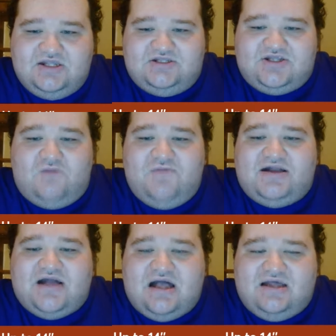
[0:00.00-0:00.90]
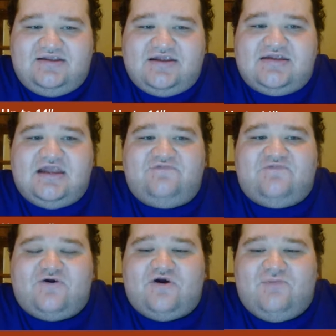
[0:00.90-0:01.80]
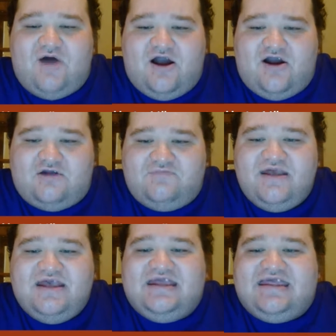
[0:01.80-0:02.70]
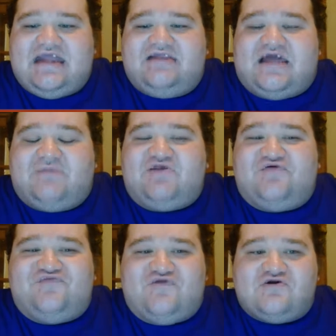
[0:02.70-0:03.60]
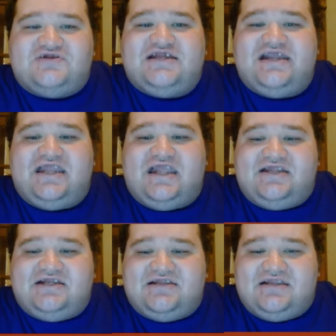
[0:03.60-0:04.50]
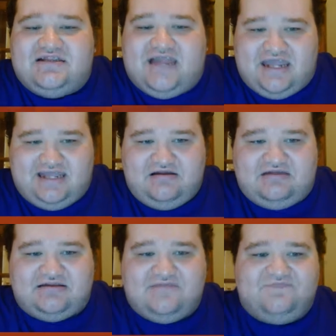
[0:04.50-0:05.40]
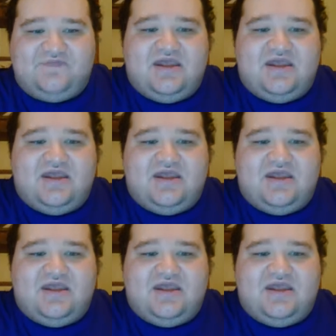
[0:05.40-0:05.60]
So because the tinfoil barb gets up to 14 inches in length,